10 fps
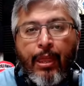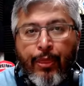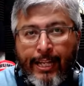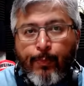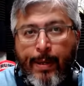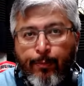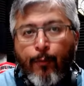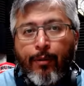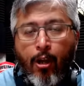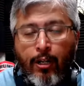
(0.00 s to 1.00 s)
These people
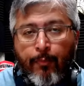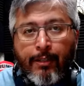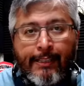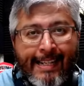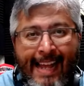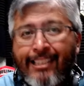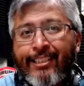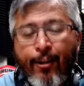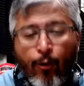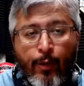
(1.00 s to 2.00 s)
belong in prison. That's
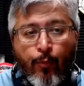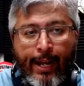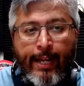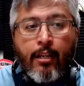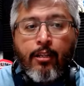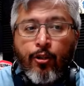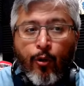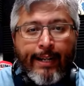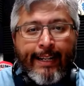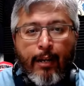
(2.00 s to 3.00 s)
the only way you're
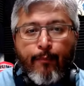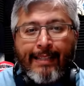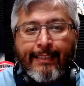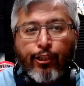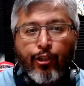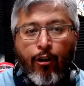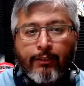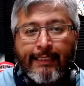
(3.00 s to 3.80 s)
going to get a message across.